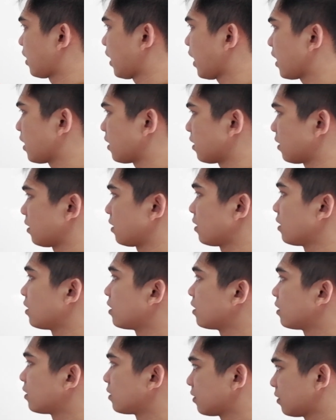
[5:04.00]
Okay,
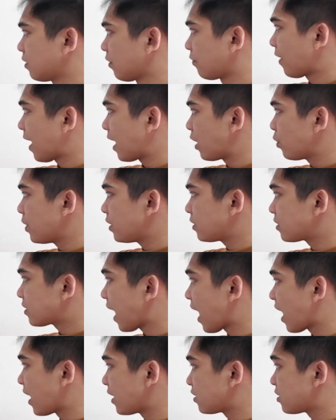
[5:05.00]
the following
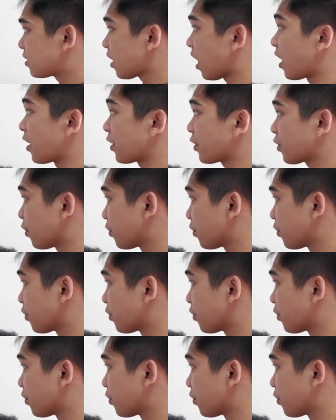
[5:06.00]
sides are